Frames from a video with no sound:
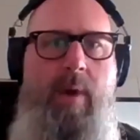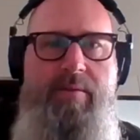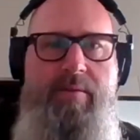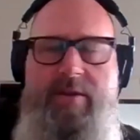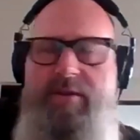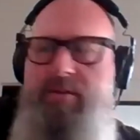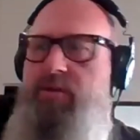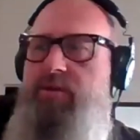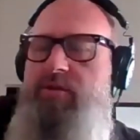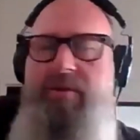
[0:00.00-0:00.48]

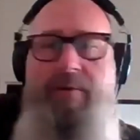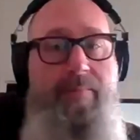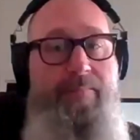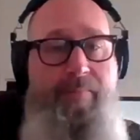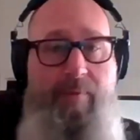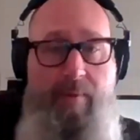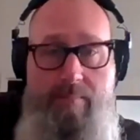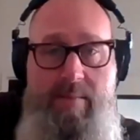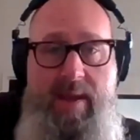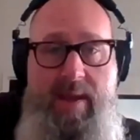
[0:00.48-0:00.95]
This was
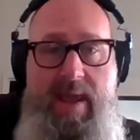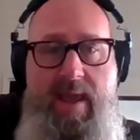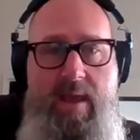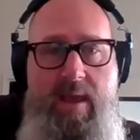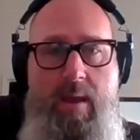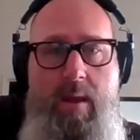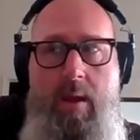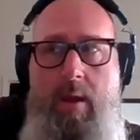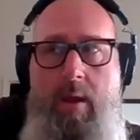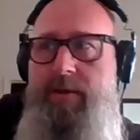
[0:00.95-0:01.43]
for
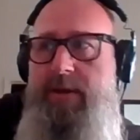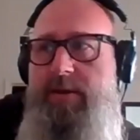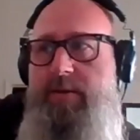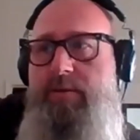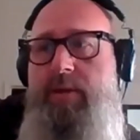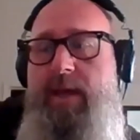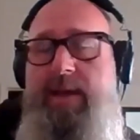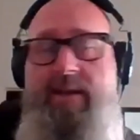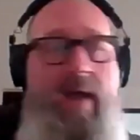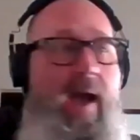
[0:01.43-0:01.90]
me. This
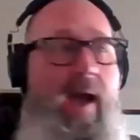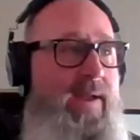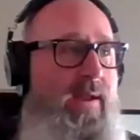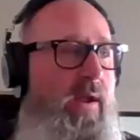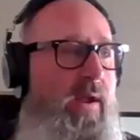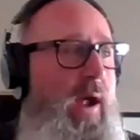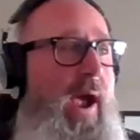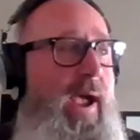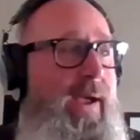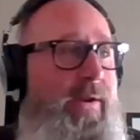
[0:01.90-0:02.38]
was like,
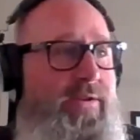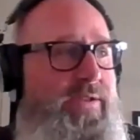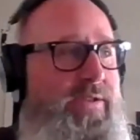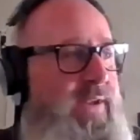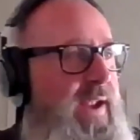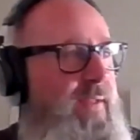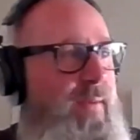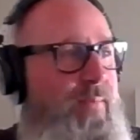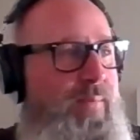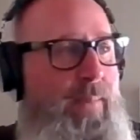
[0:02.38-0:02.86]
I
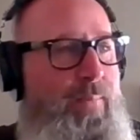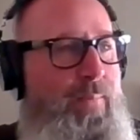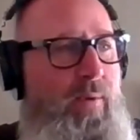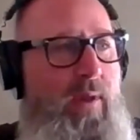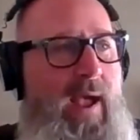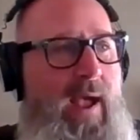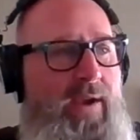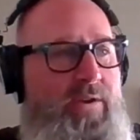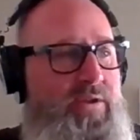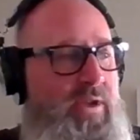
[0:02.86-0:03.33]
understand that
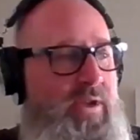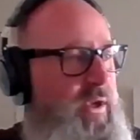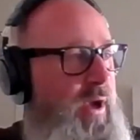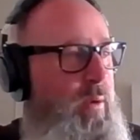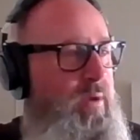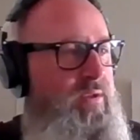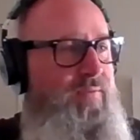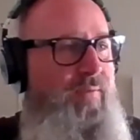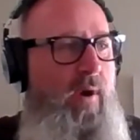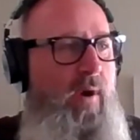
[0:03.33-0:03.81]
people actually
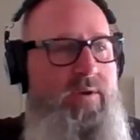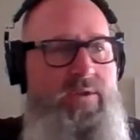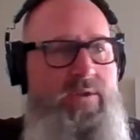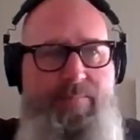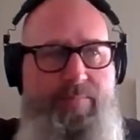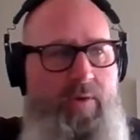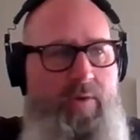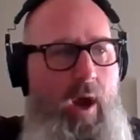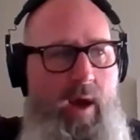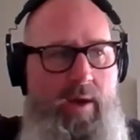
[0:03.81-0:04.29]
go as far
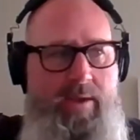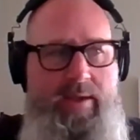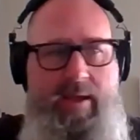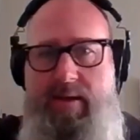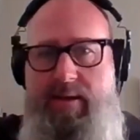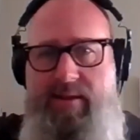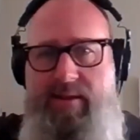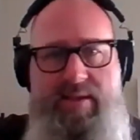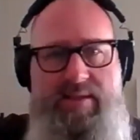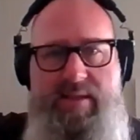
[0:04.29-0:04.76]
as
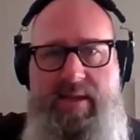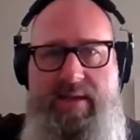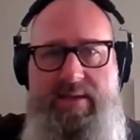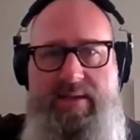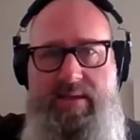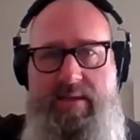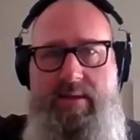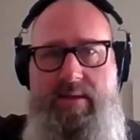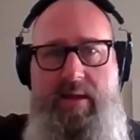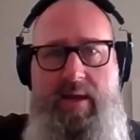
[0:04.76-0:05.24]
talking to these
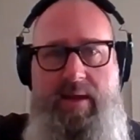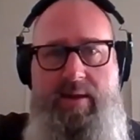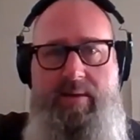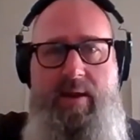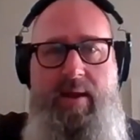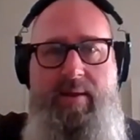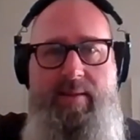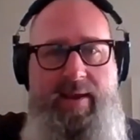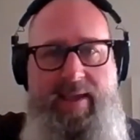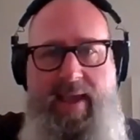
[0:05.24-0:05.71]
things
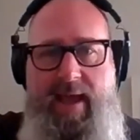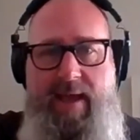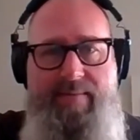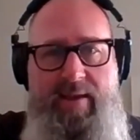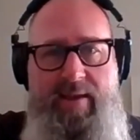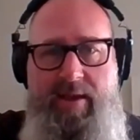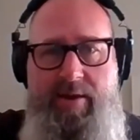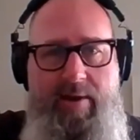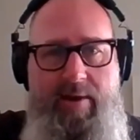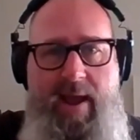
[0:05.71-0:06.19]
and like
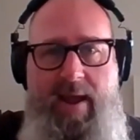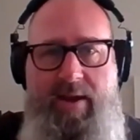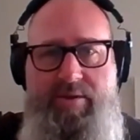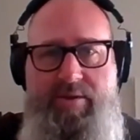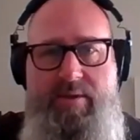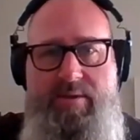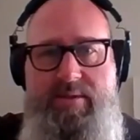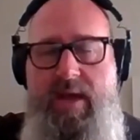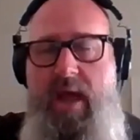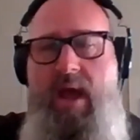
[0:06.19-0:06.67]
having
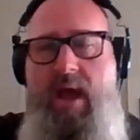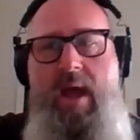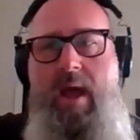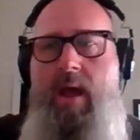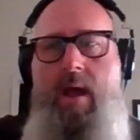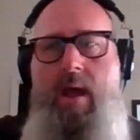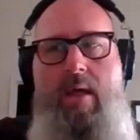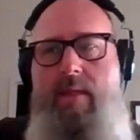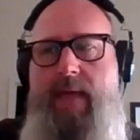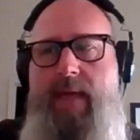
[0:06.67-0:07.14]
interactions.
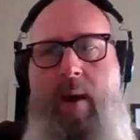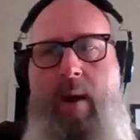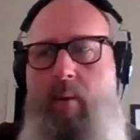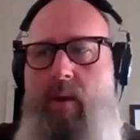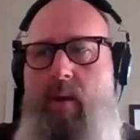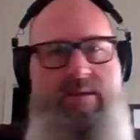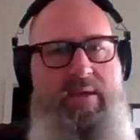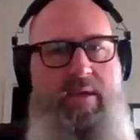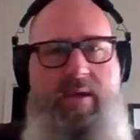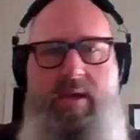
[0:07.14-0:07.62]
That
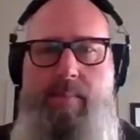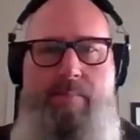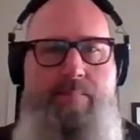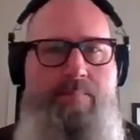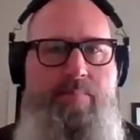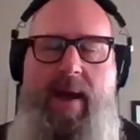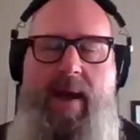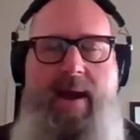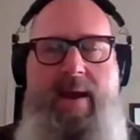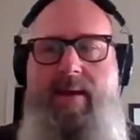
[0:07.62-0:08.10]
wasn't going to,
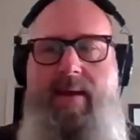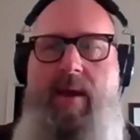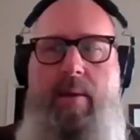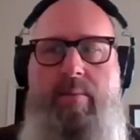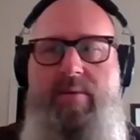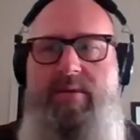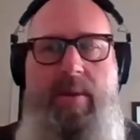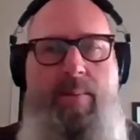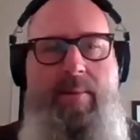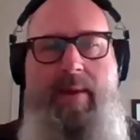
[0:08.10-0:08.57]
that
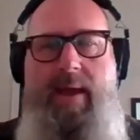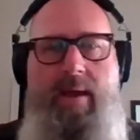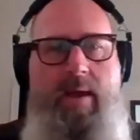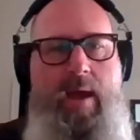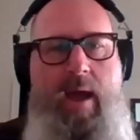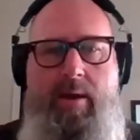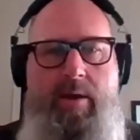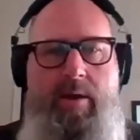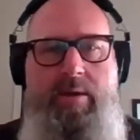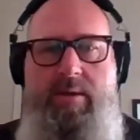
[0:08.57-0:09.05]
was something
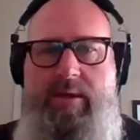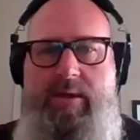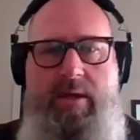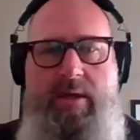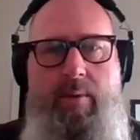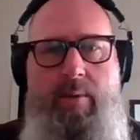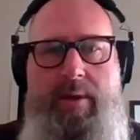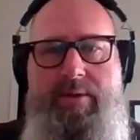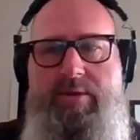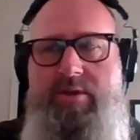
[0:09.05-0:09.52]
I couldn't
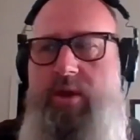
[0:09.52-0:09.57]
deal with.